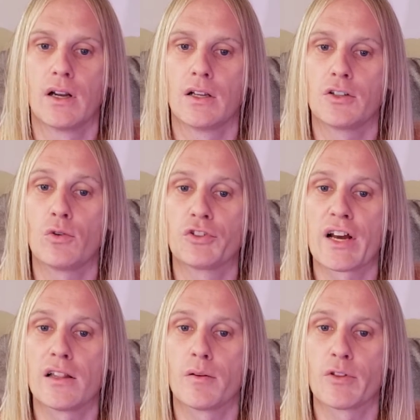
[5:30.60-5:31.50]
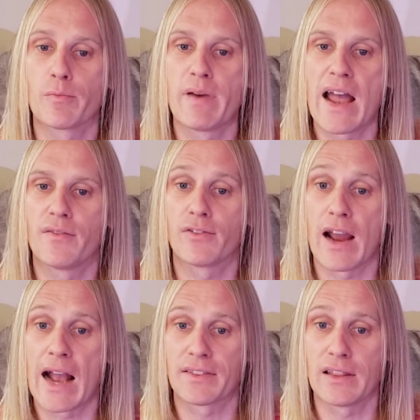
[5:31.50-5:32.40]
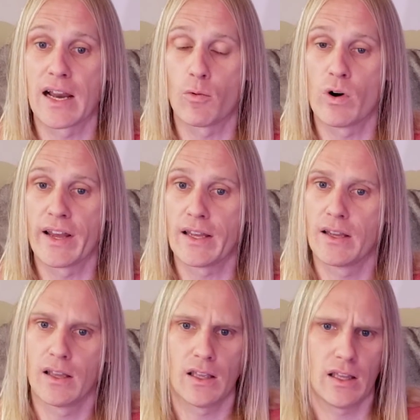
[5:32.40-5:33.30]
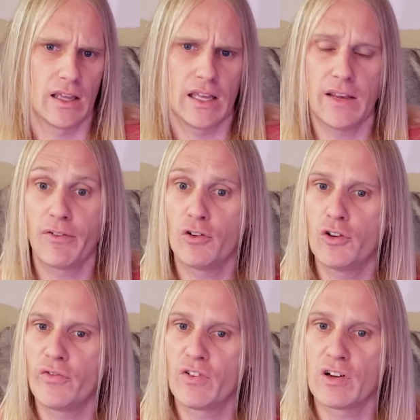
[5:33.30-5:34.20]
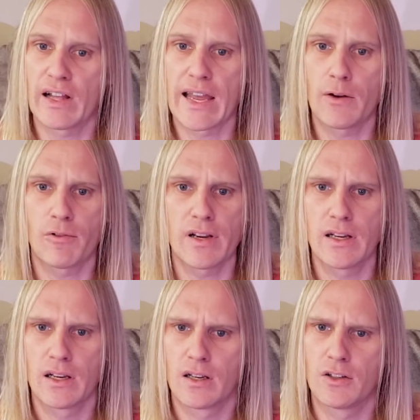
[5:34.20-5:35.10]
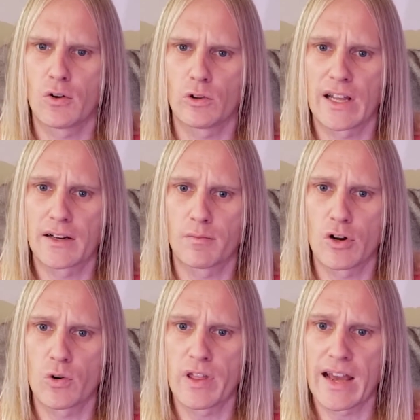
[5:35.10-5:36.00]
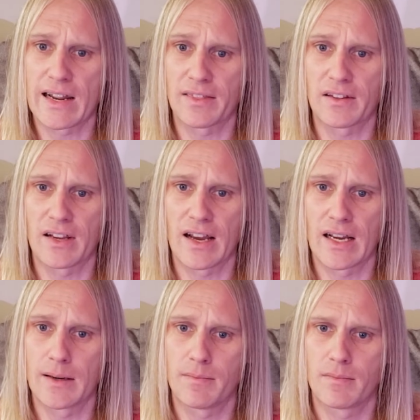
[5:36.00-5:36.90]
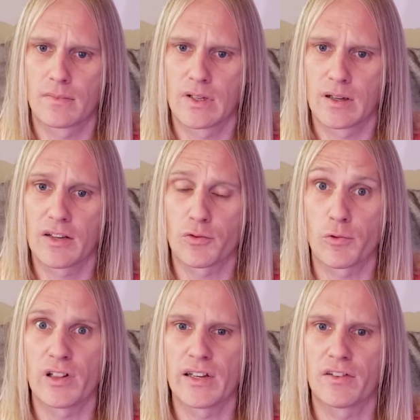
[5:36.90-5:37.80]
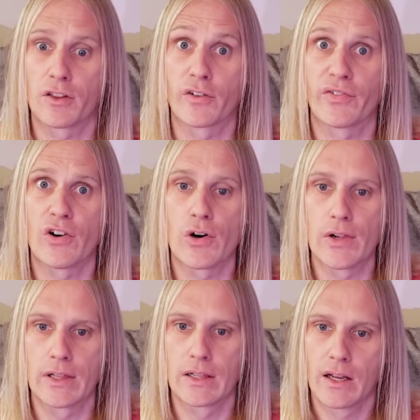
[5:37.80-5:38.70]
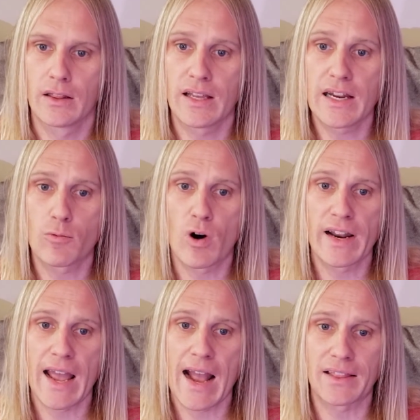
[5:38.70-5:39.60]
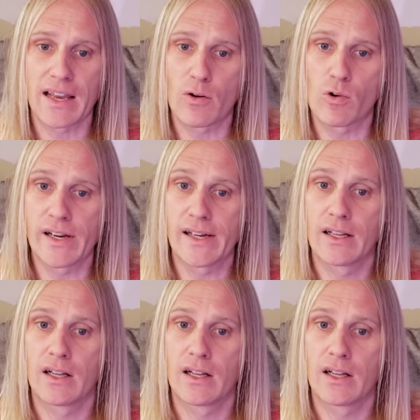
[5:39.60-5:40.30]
Don't tell them they're bad for acting that way. If you do feel angry, don't let them know that at the time because it really isn't their fault. They didn't want to act that way.